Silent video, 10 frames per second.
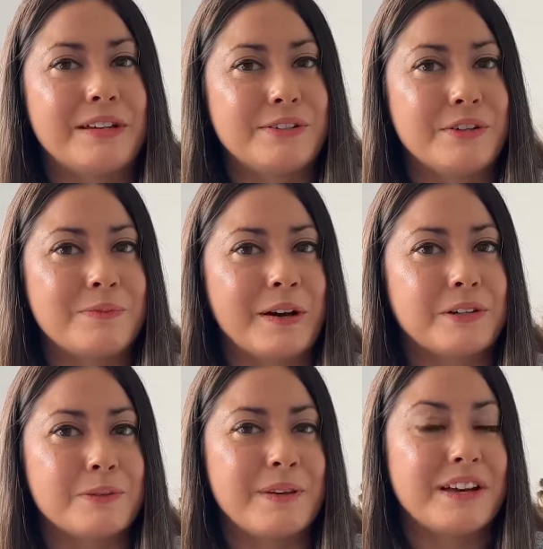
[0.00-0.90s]
too
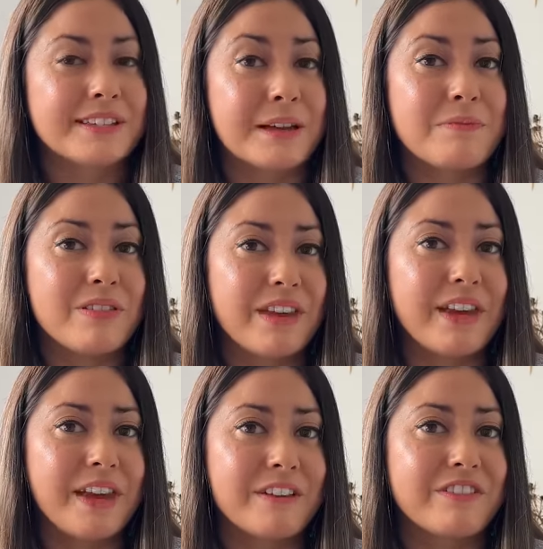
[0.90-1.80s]
much because I'm
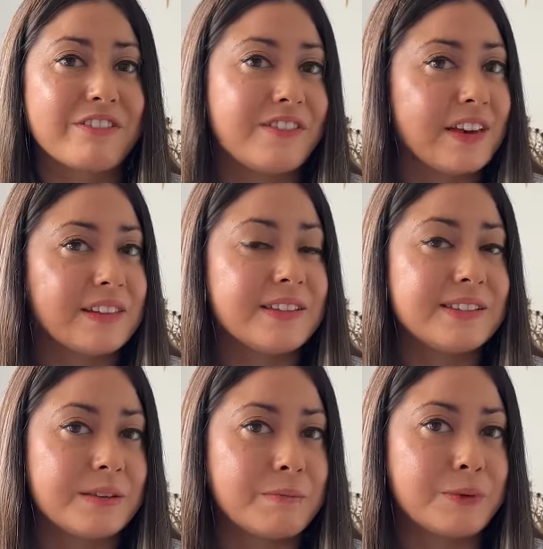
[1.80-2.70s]
thinking of a fairly
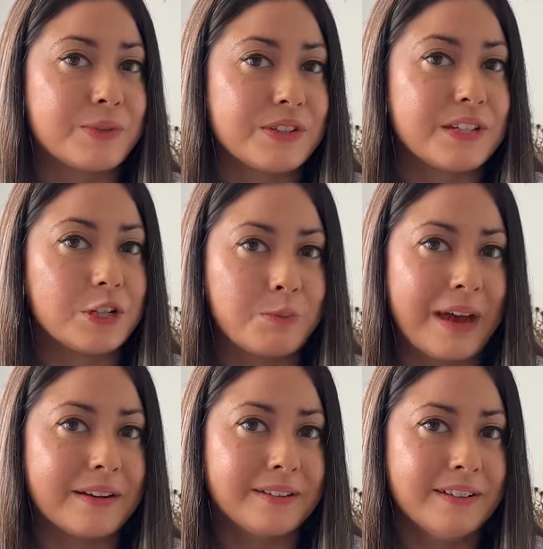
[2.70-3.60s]
simple stitch
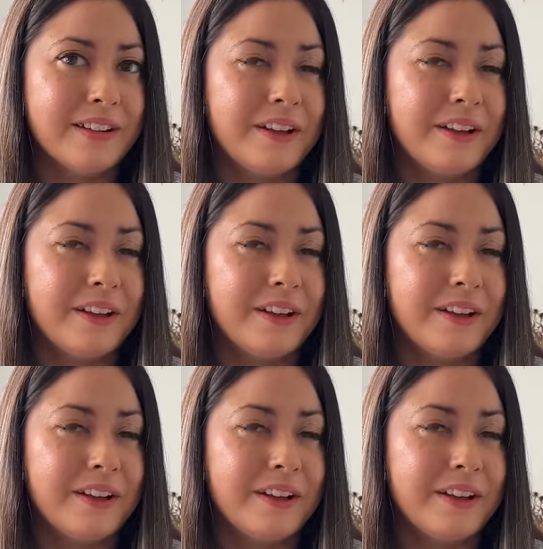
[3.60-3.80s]
pattern.